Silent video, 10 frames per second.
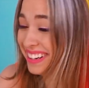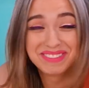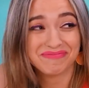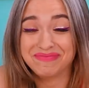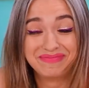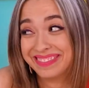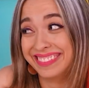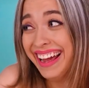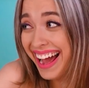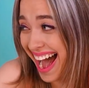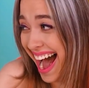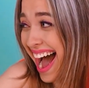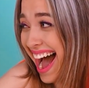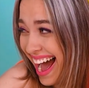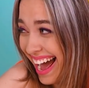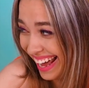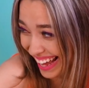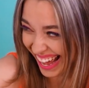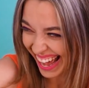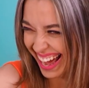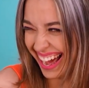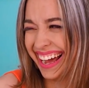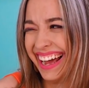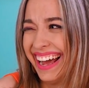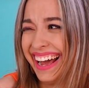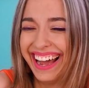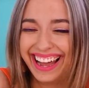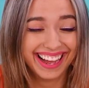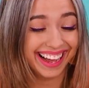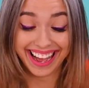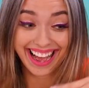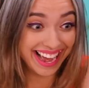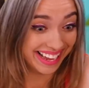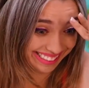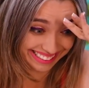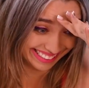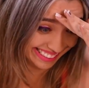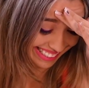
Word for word: Everyone's worst nightmare right here. Too good!